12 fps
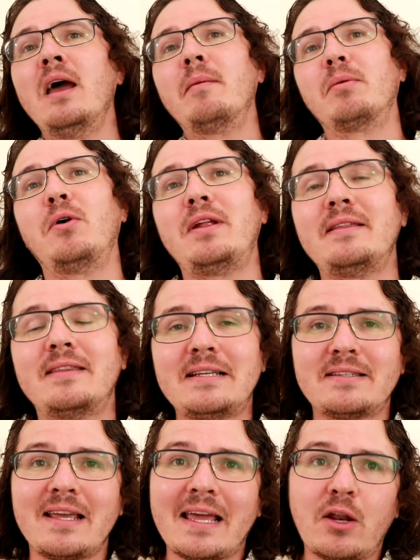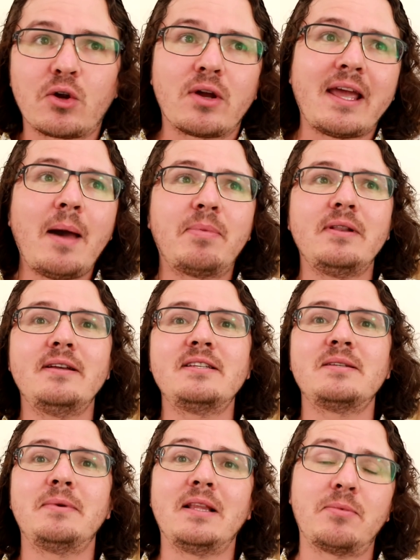promoting things like
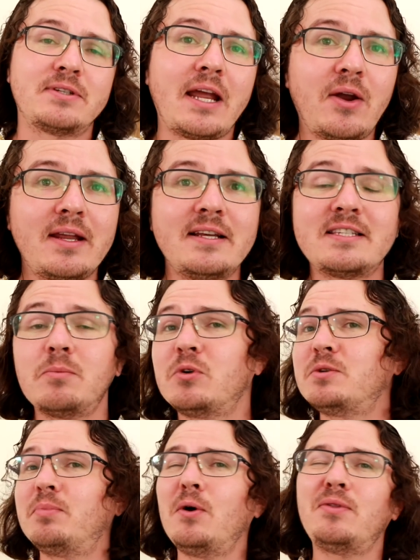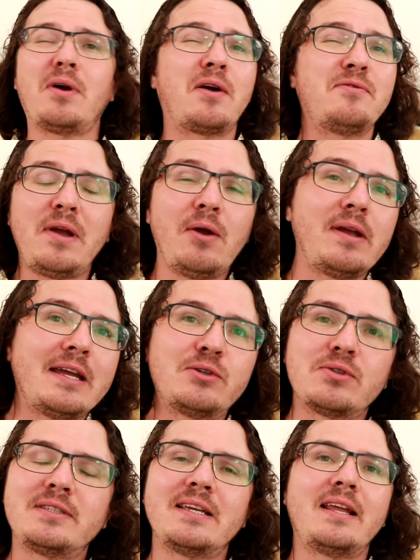anarcho-capitalism and libertarianism, which both are very
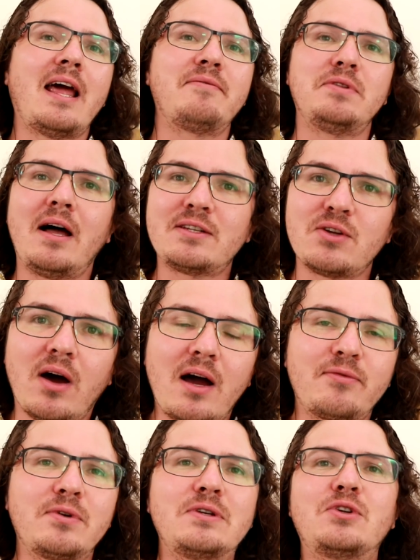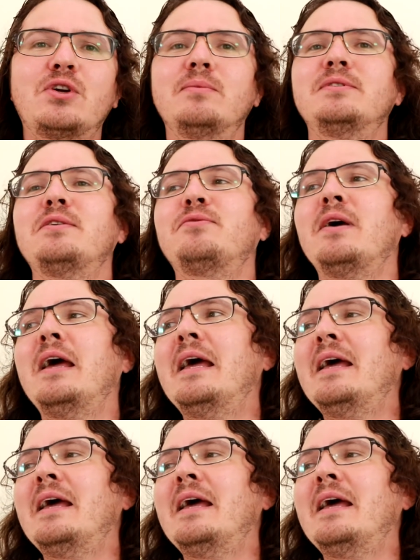interesting and have a lot to offer in terms of